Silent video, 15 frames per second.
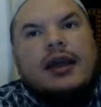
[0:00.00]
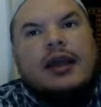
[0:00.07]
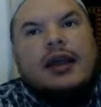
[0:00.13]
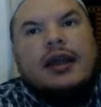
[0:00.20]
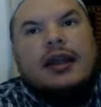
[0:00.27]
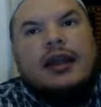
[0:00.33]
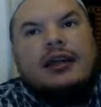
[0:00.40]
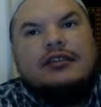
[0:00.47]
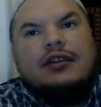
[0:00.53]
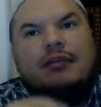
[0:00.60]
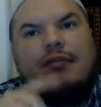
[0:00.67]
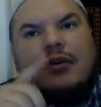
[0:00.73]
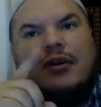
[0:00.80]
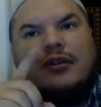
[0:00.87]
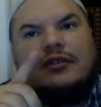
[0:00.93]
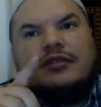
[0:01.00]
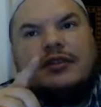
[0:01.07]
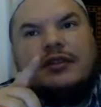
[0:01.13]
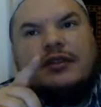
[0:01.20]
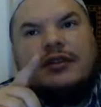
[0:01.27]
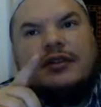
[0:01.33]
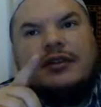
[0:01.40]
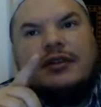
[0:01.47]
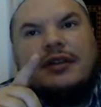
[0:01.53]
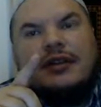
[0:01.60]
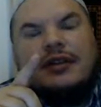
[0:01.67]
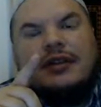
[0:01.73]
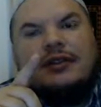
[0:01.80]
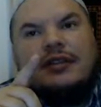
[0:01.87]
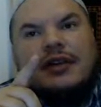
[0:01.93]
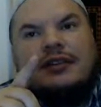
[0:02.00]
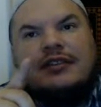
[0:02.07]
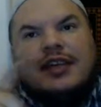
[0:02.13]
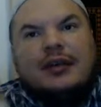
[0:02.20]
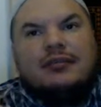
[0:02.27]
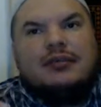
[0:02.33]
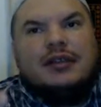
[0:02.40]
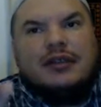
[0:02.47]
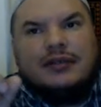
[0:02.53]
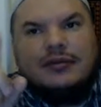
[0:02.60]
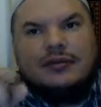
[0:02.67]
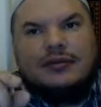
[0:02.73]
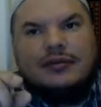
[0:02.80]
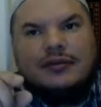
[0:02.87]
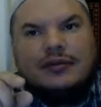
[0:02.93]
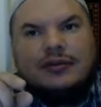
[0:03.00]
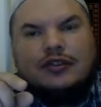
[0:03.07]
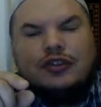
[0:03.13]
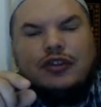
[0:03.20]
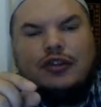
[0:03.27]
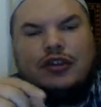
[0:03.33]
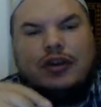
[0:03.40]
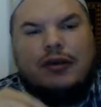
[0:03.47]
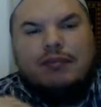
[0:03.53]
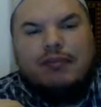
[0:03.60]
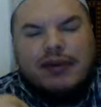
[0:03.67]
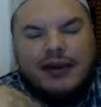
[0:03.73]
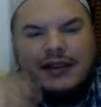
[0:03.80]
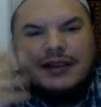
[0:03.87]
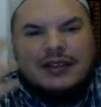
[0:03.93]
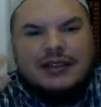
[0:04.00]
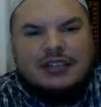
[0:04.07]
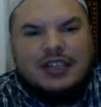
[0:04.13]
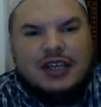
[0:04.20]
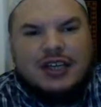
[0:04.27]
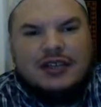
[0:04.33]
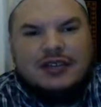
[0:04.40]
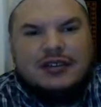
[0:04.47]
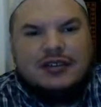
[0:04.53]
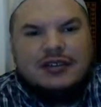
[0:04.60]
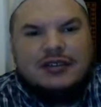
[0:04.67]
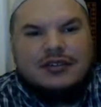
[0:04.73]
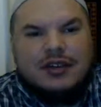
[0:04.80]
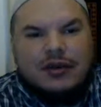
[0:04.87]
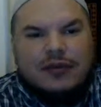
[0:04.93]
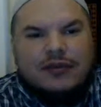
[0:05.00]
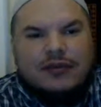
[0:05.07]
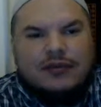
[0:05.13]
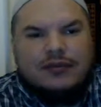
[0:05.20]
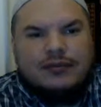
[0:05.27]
And as the person is attempting to completely change self,